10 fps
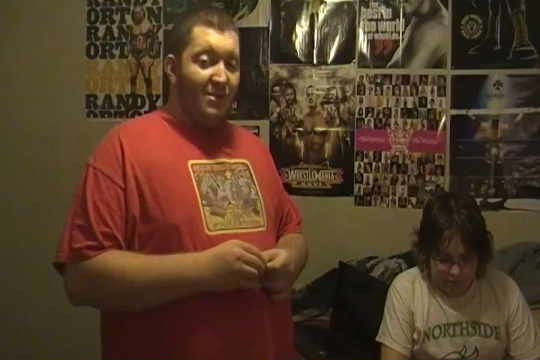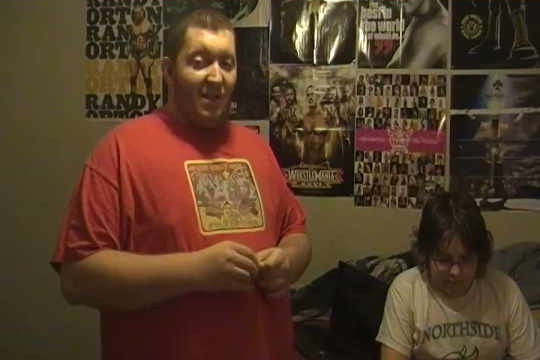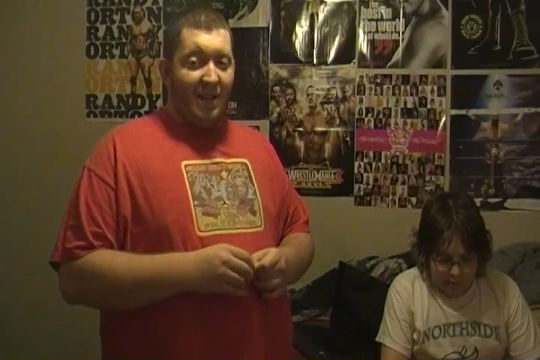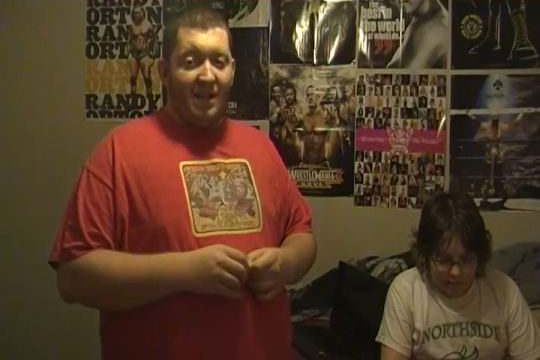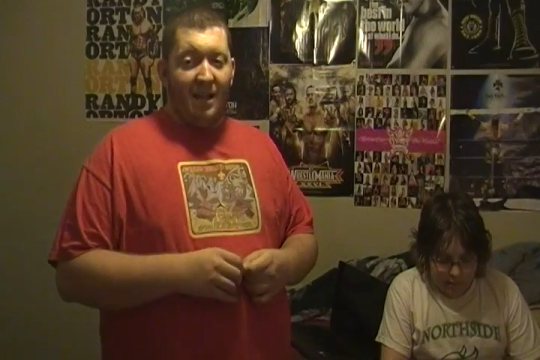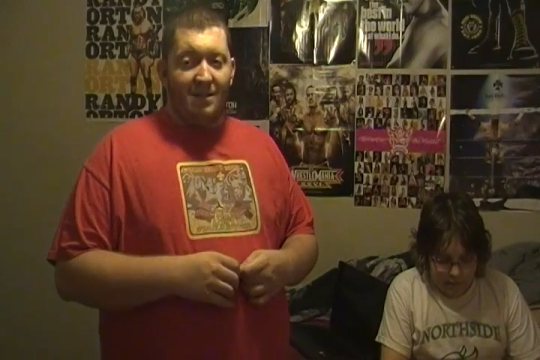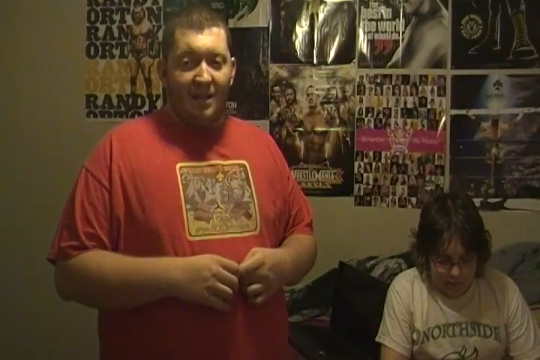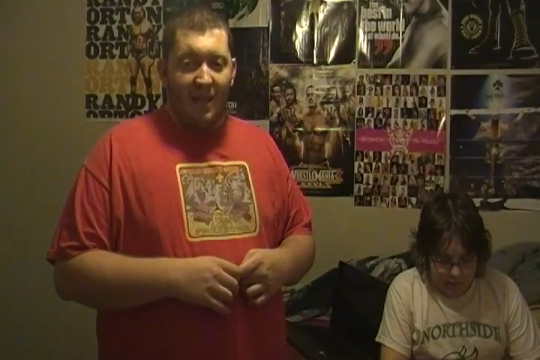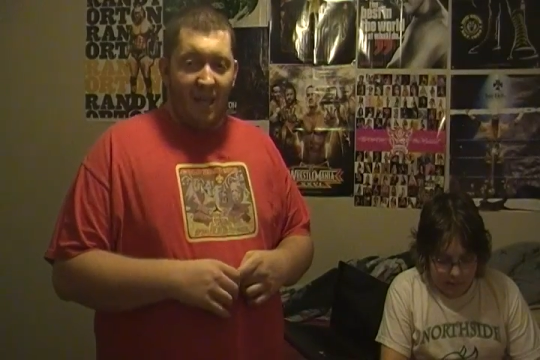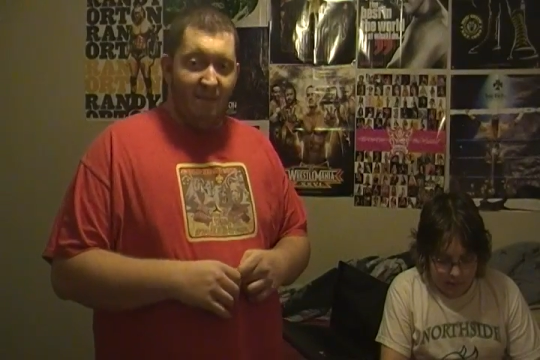Speaker 1: go check
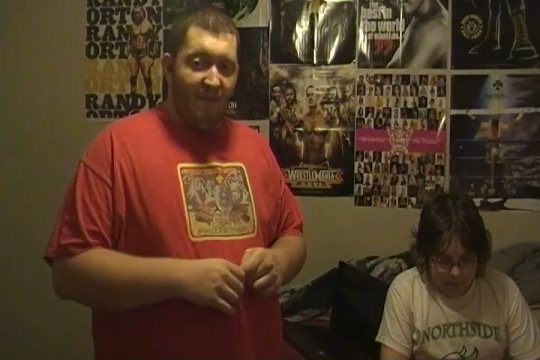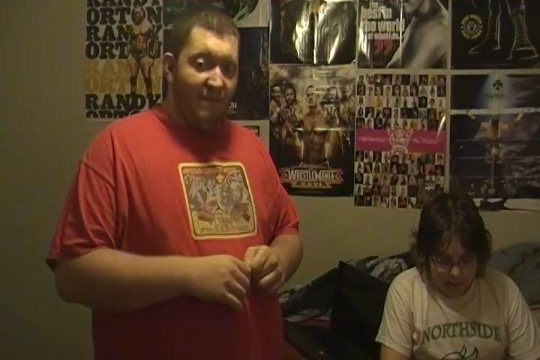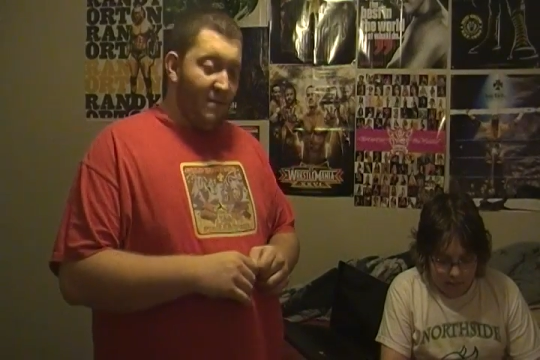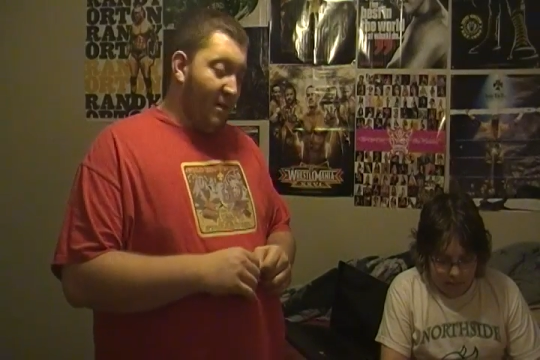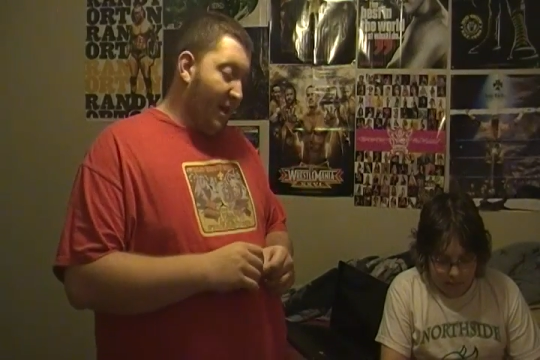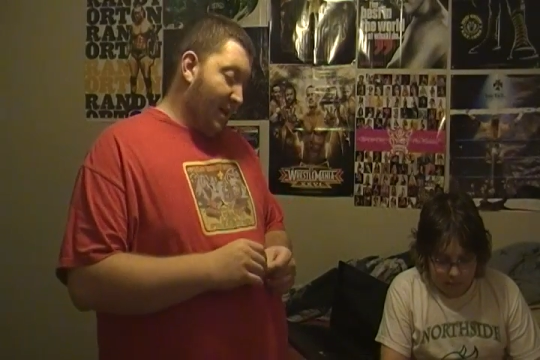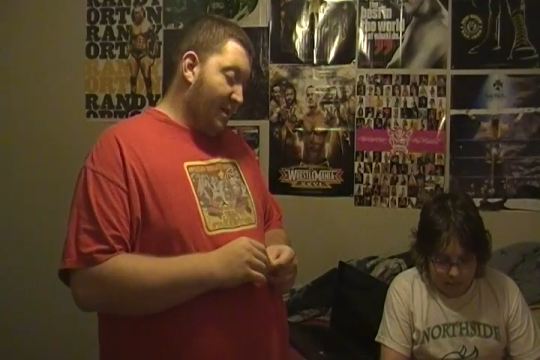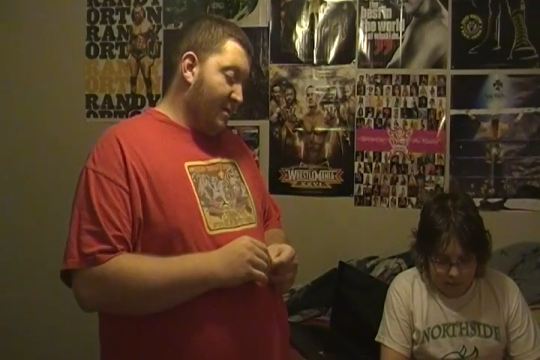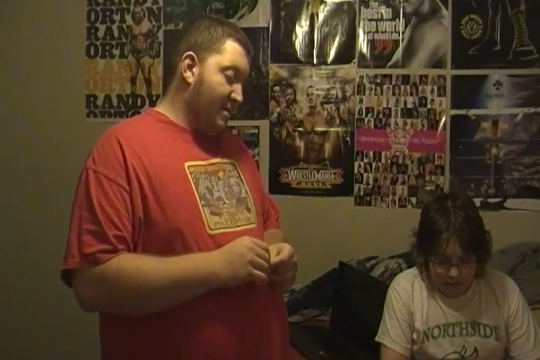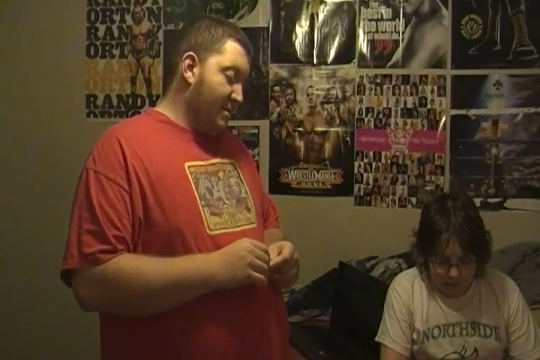out the game if you
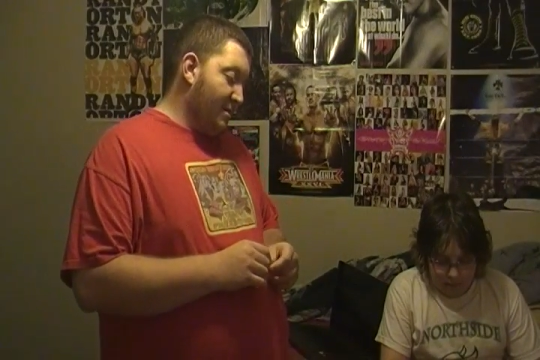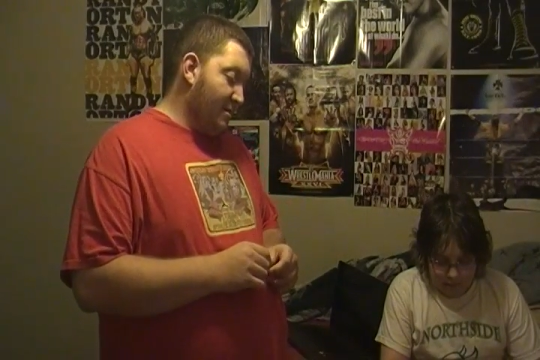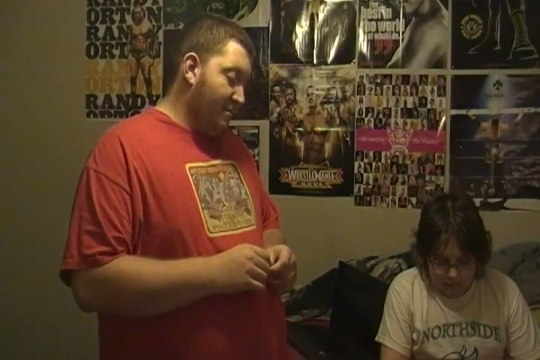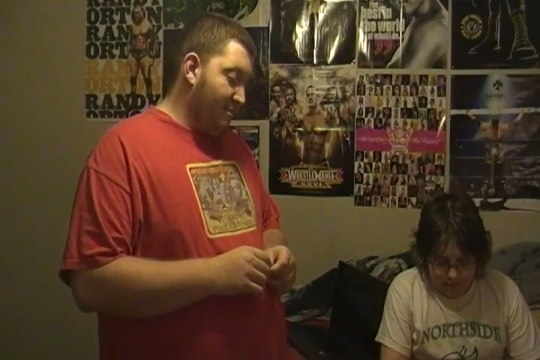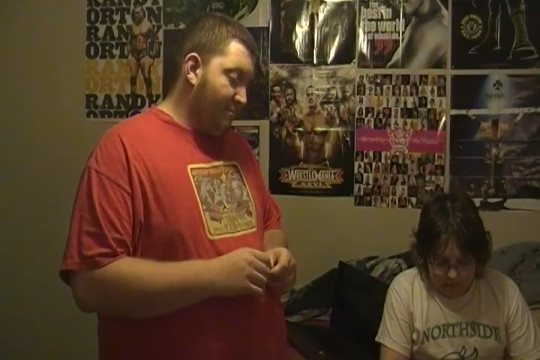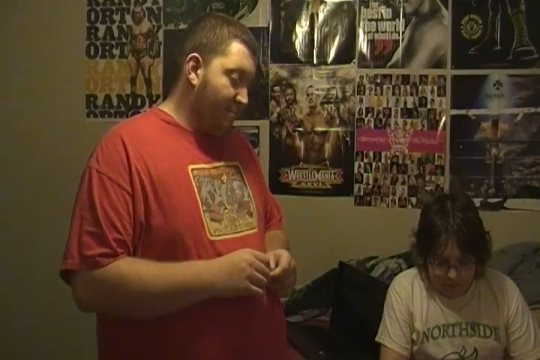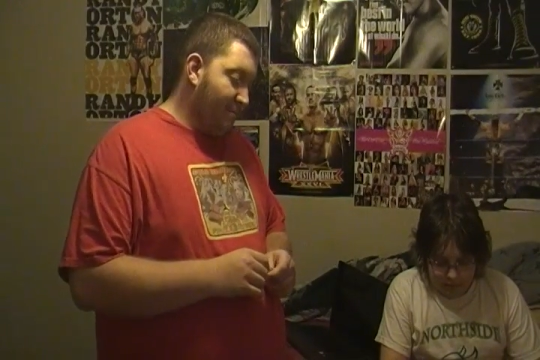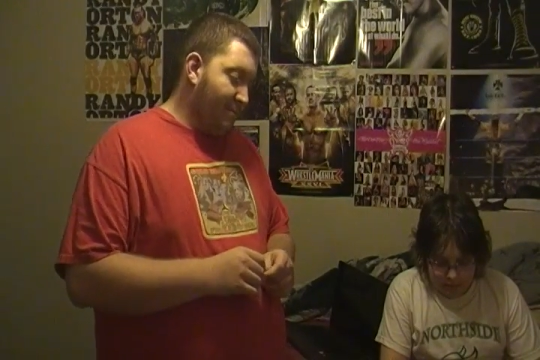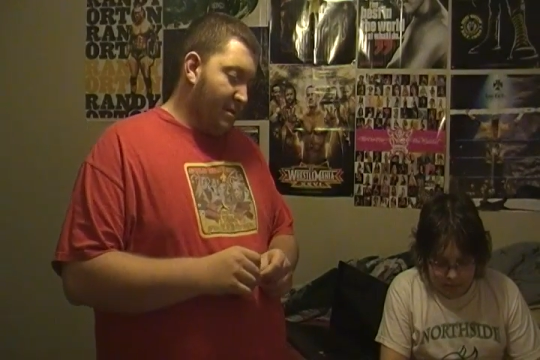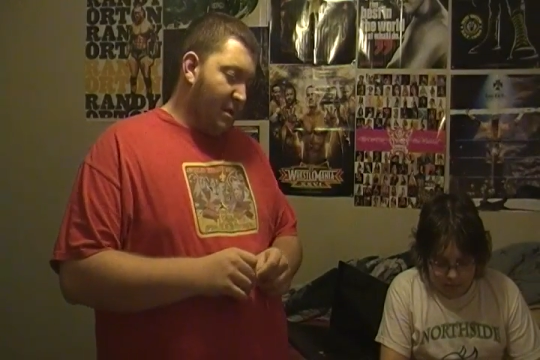like
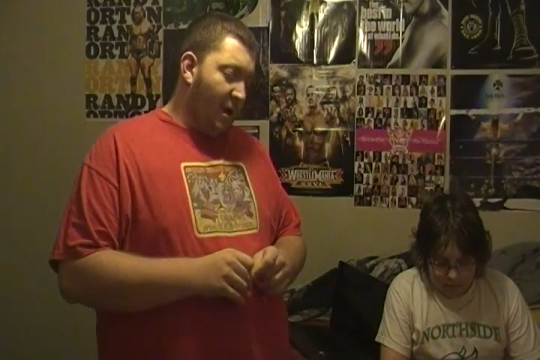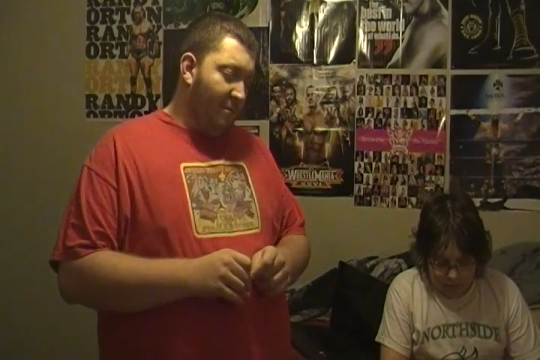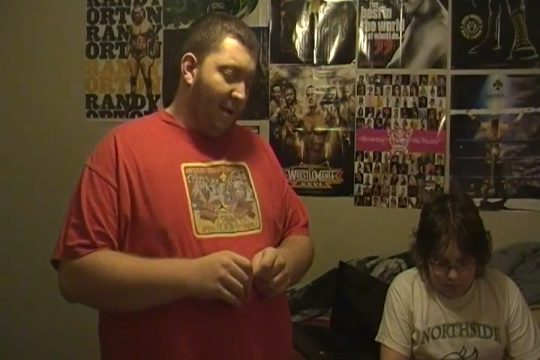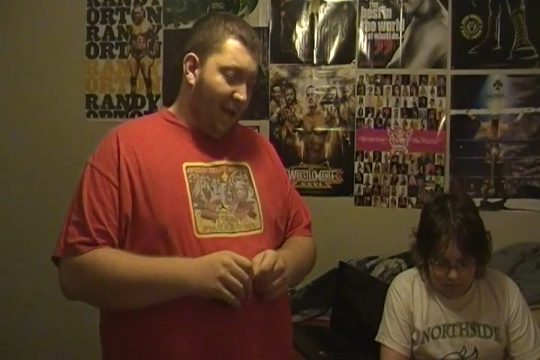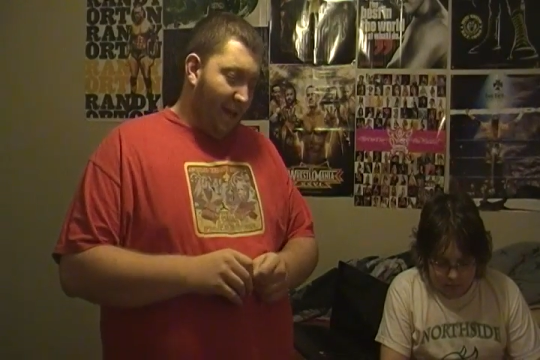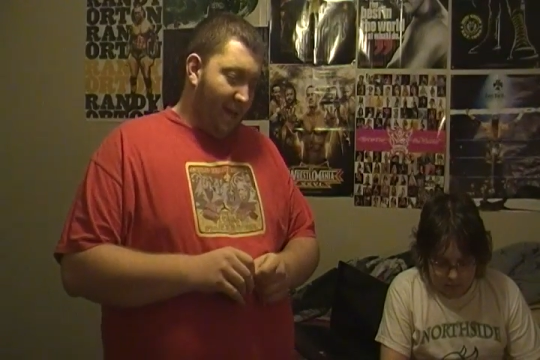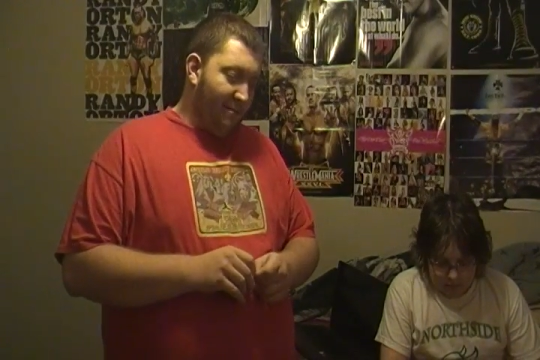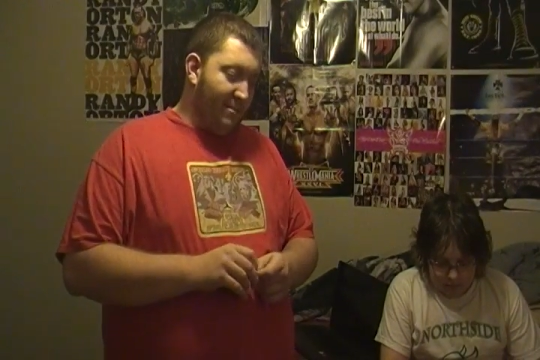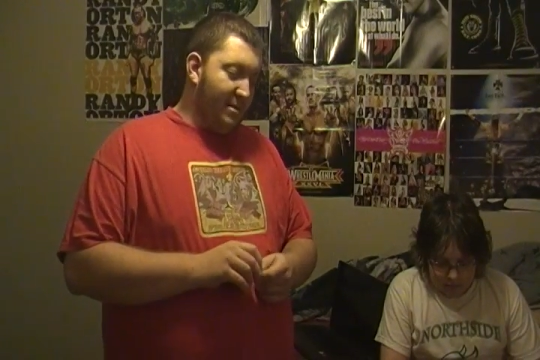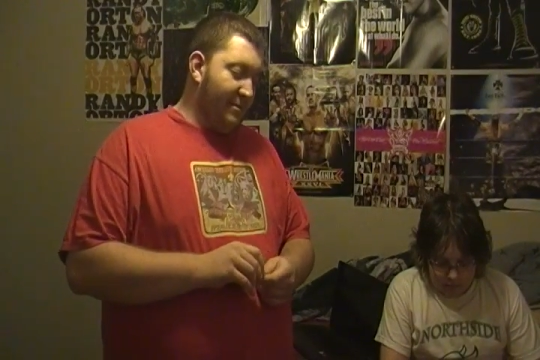combat
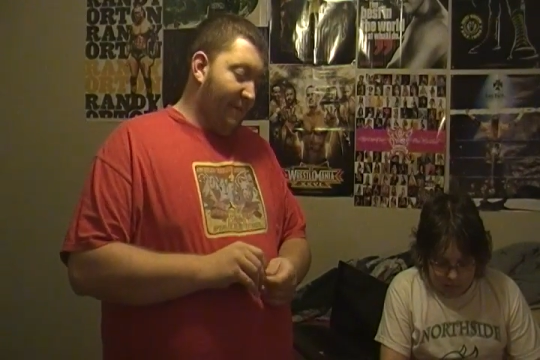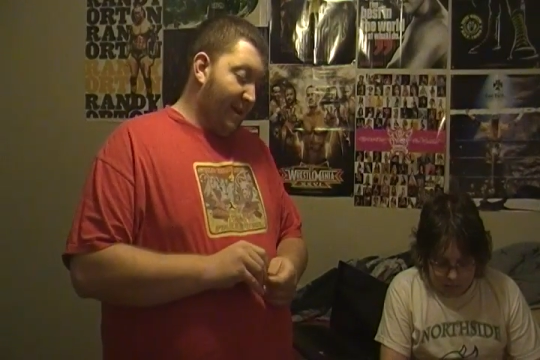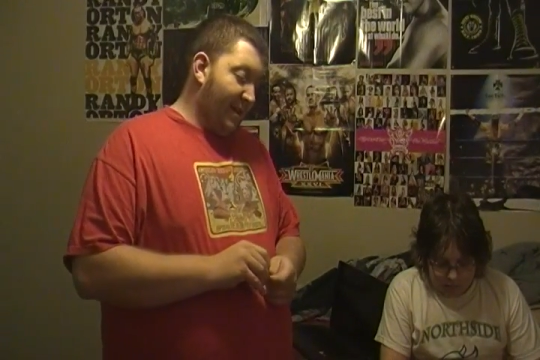games,